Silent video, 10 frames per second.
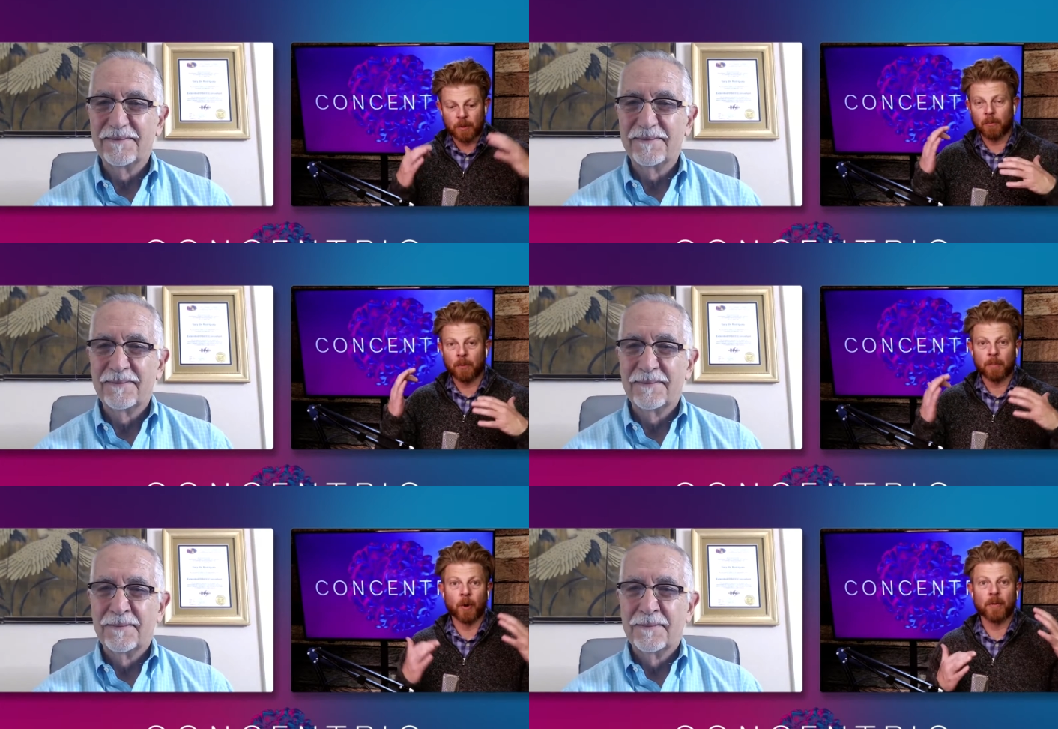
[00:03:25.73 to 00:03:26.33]
Speaker 1: We
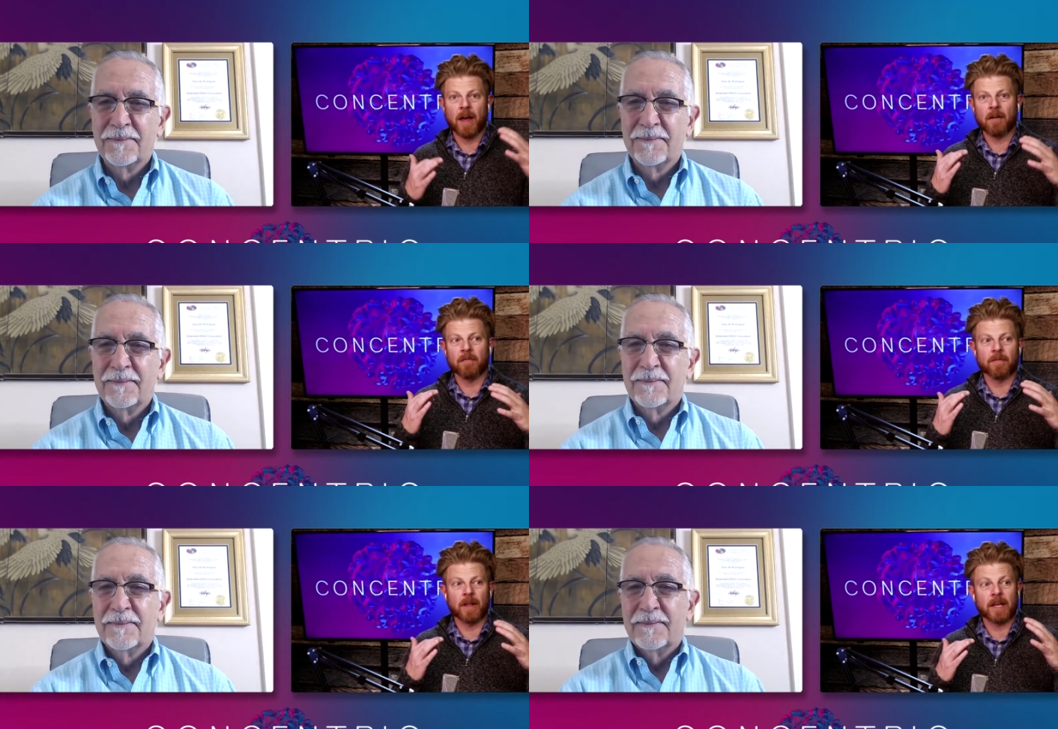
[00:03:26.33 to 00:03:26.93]
both
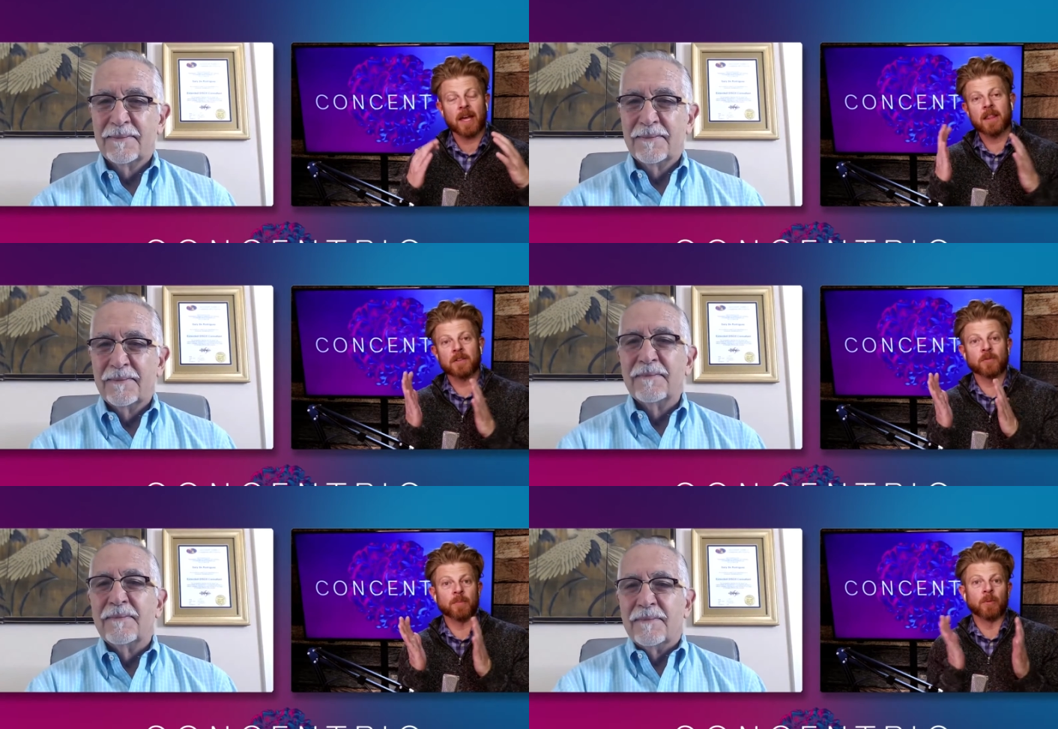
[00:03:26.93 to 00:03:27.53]
have like, hey,
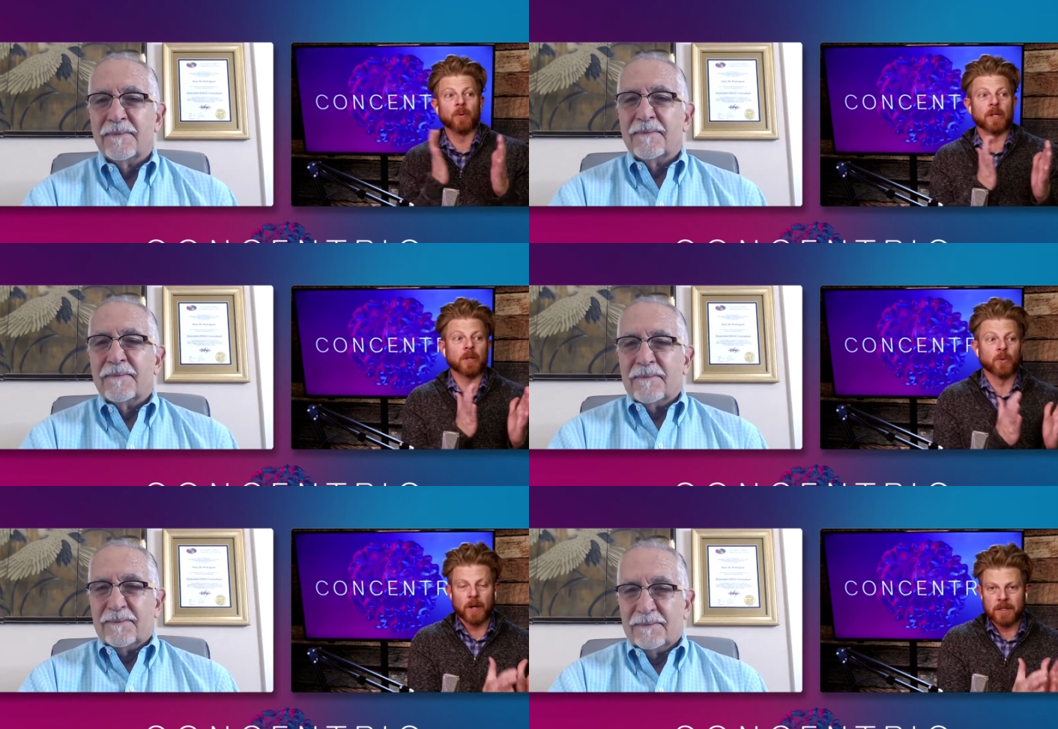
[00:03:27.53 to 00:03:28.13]
this would be really
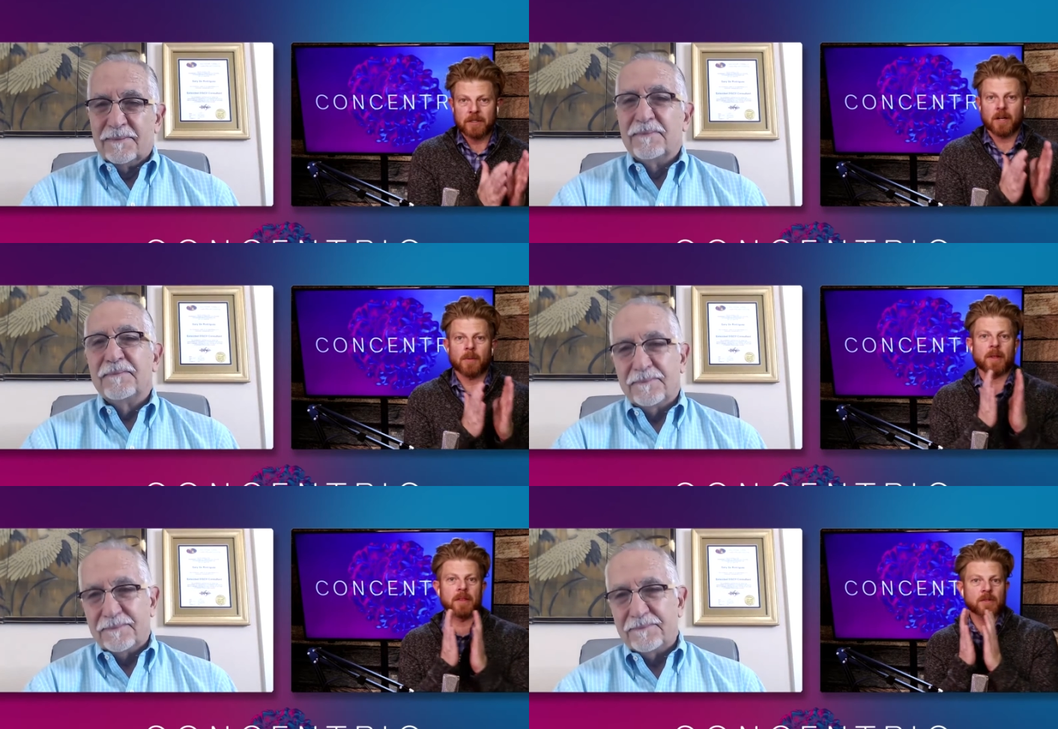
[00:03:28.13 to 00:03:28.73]
great to
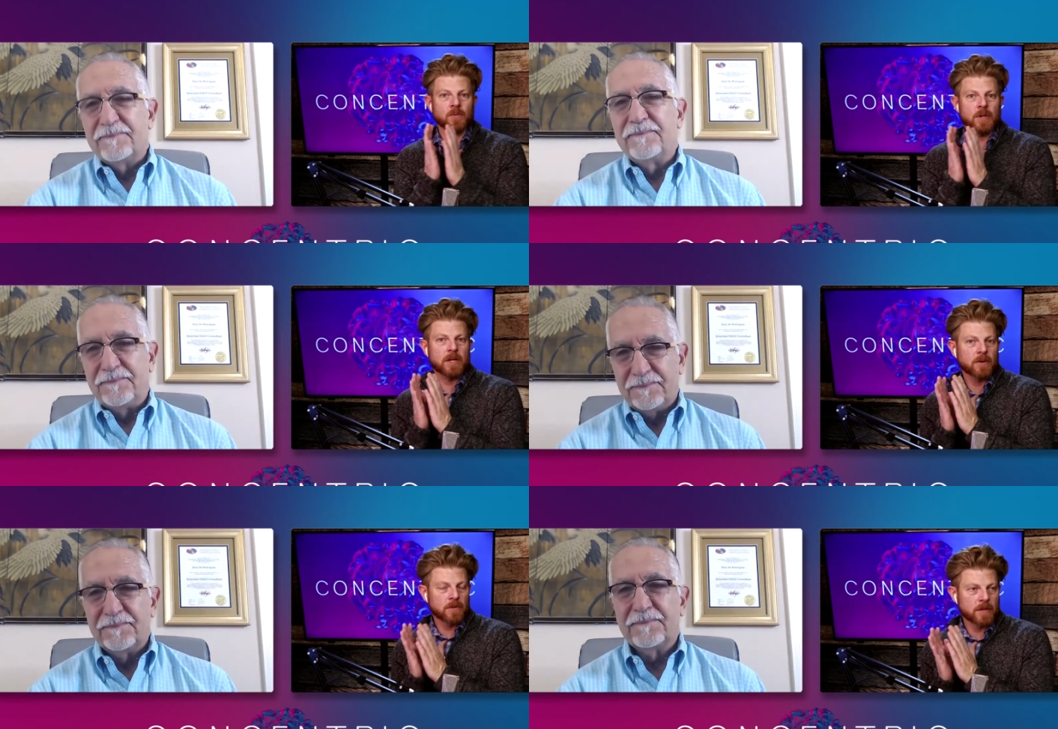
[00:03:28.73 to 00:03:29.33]
talk about this
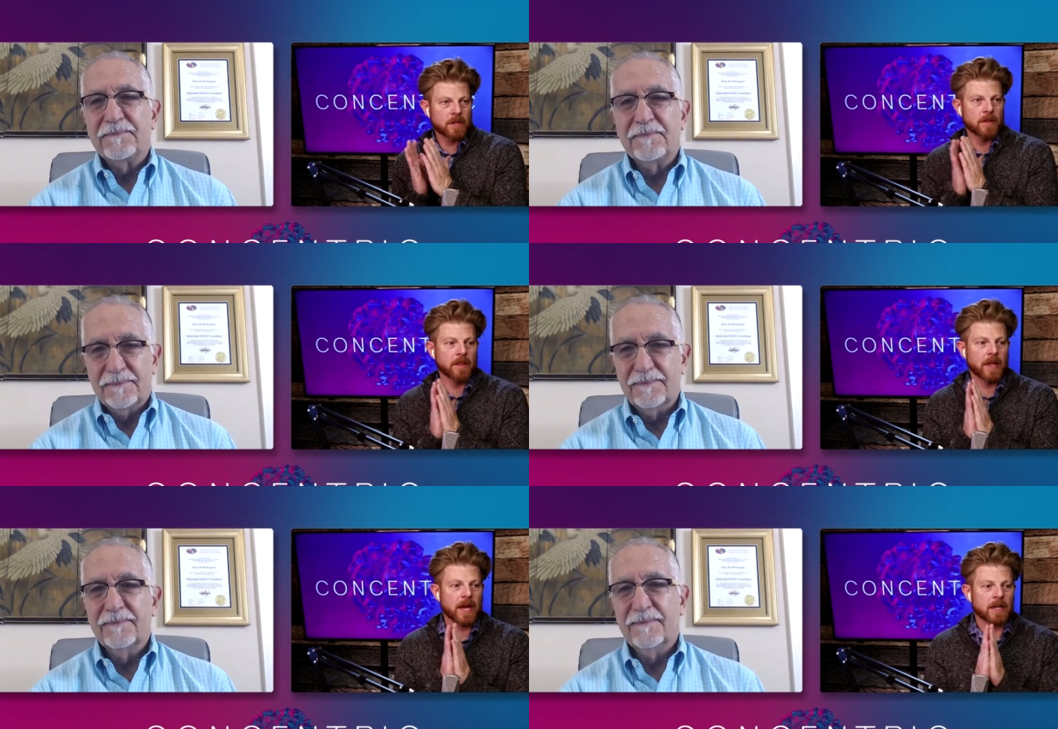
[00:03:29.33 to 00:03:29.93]
week, or
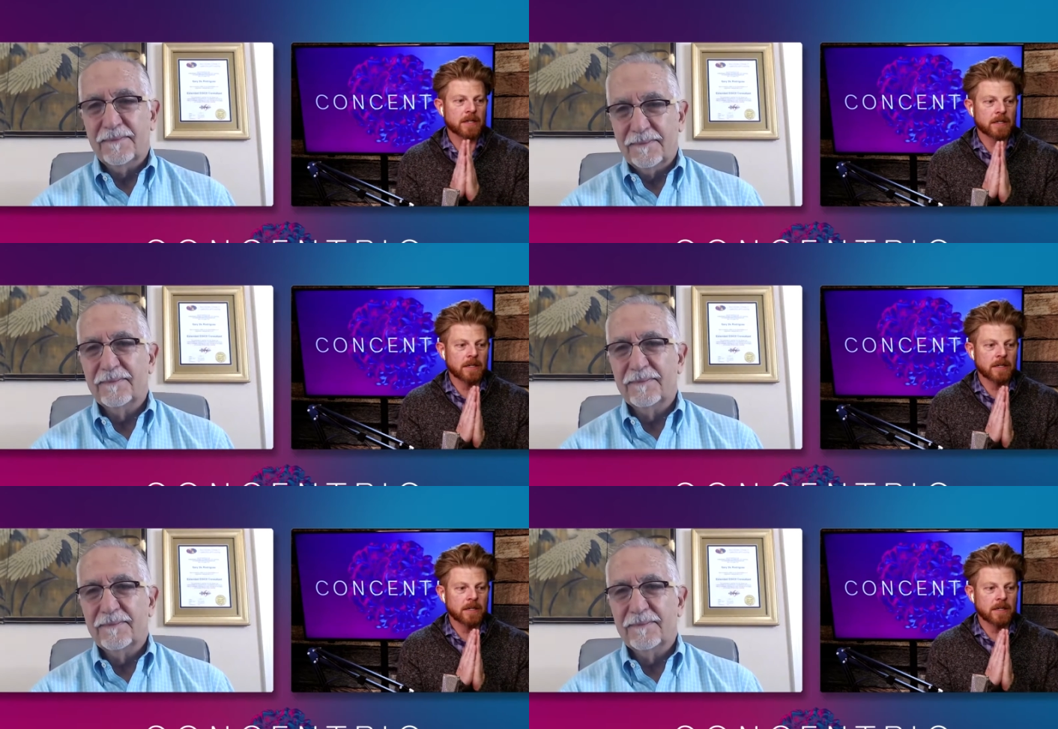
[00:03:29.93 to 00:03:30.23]
that.